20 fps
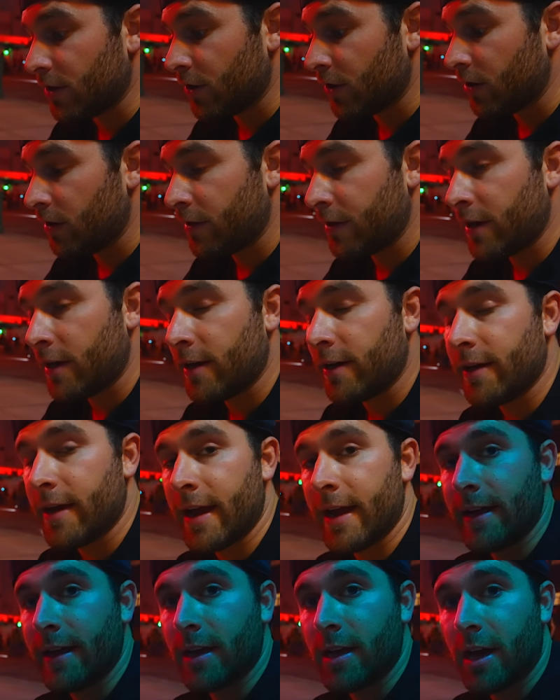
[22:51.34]
earlier
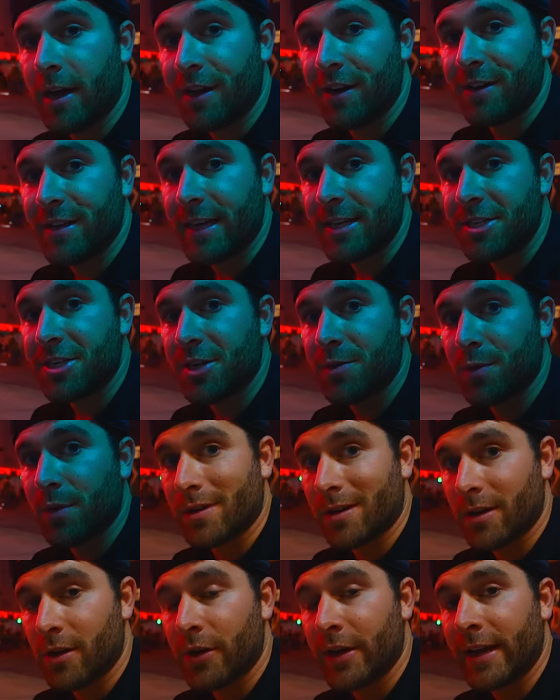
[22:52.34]
and it caught our attention. We're
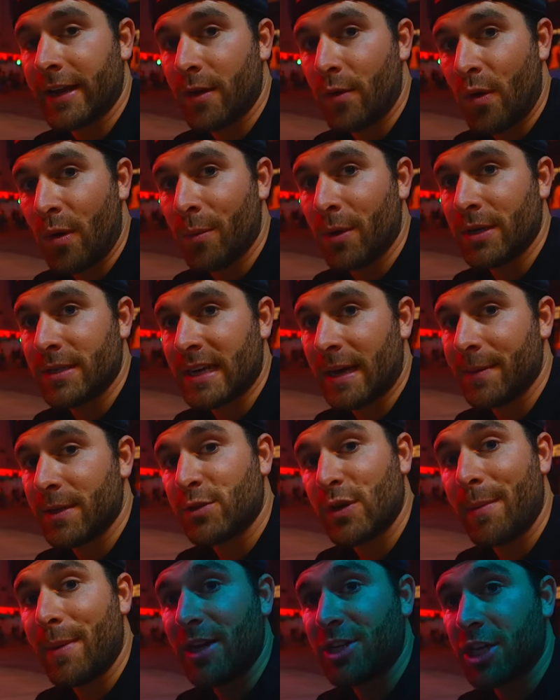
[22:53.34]
gonna go get it one more time.
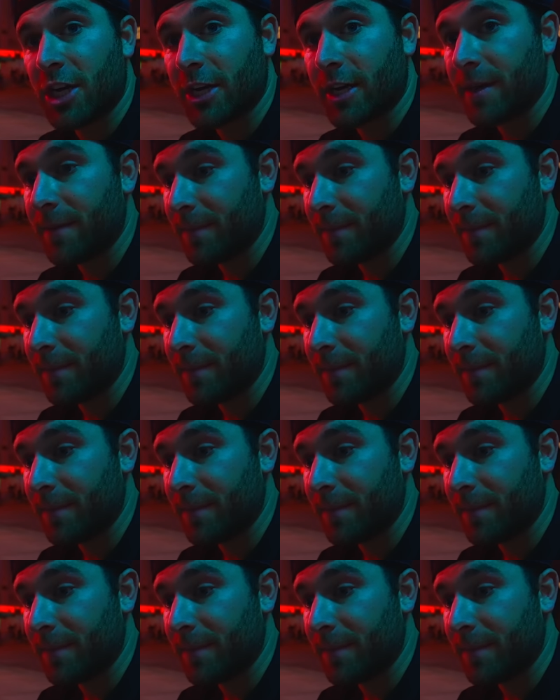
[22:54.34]
It's right by Chucky.